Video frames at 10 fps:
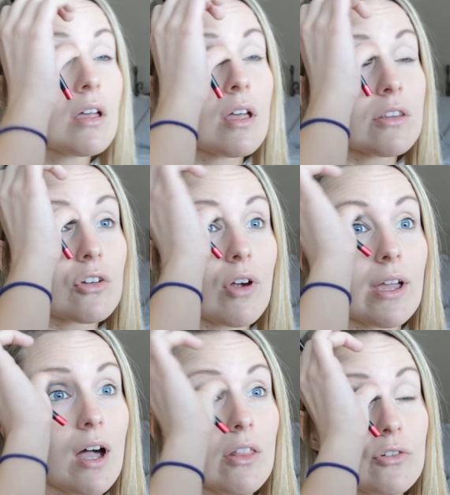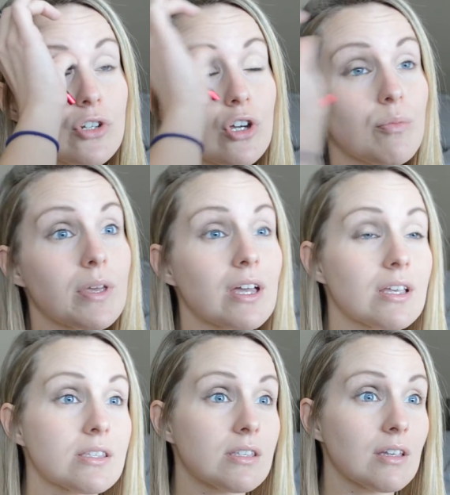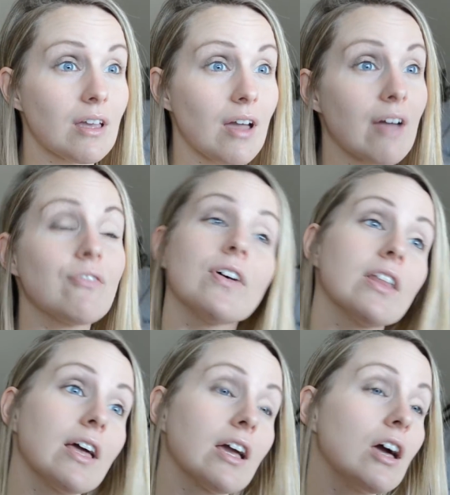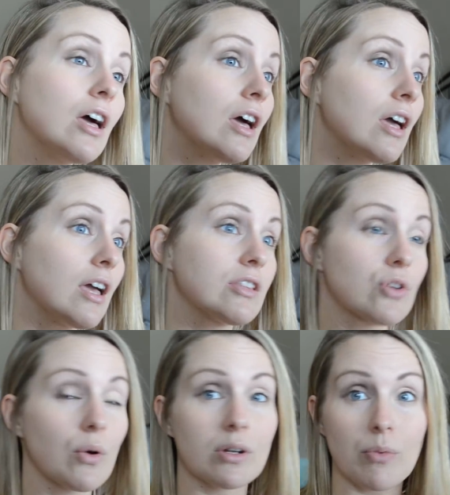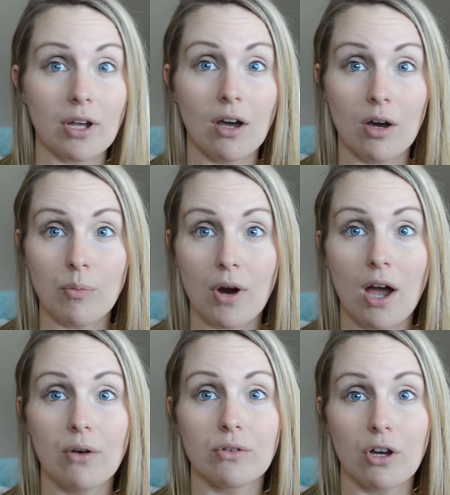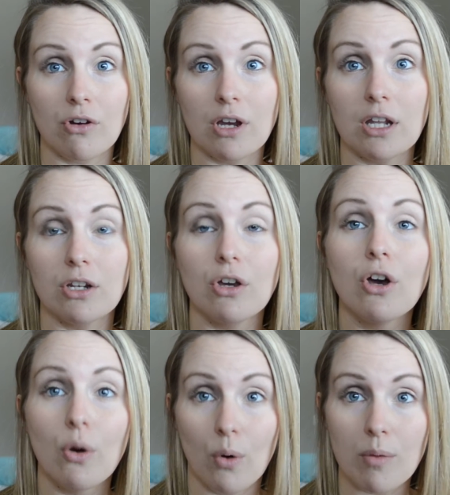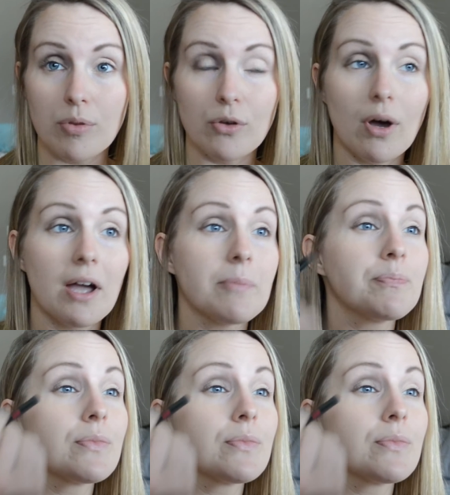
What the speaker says: It's a great color too because I feel like it's going to bring out a brown, a green, or a blue eye.